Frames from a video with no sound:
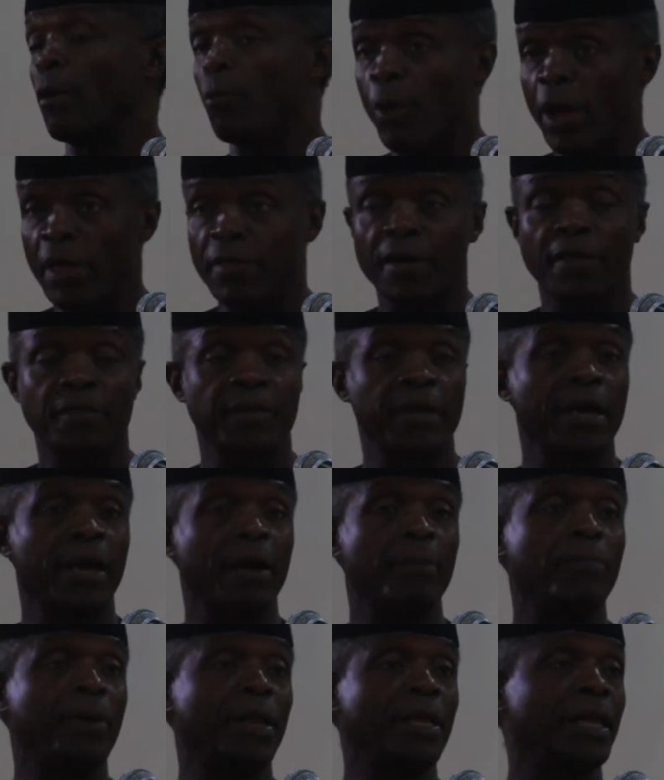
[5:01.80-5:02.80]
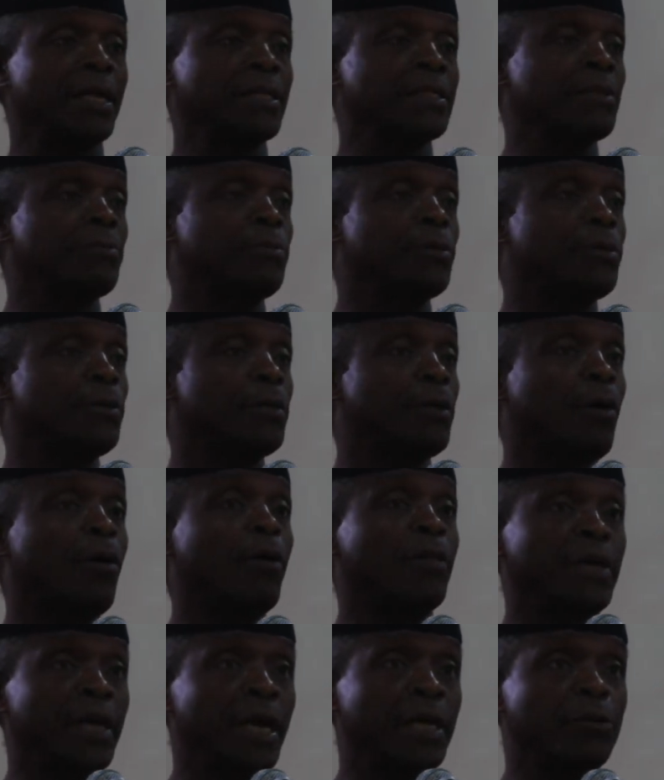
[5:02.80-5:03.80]
whether they are palatable
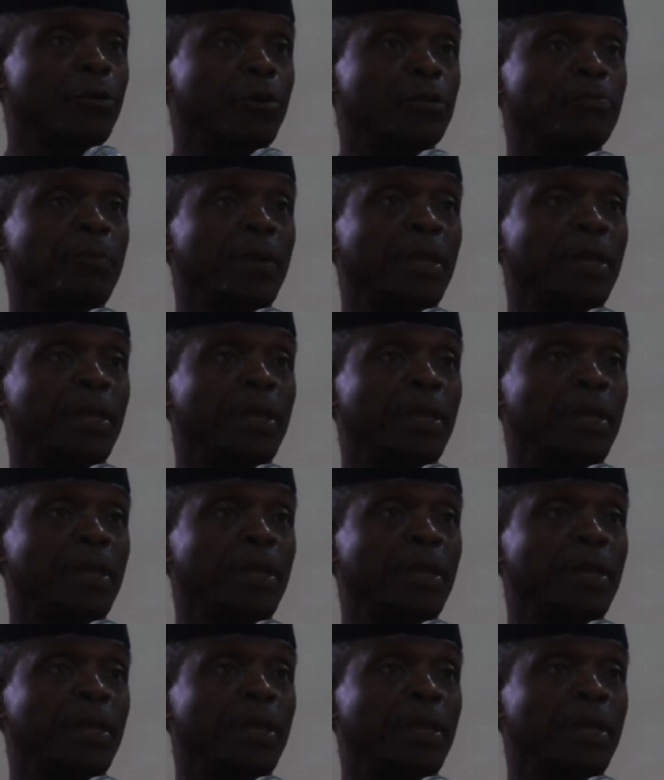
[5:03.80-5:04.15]
or they are not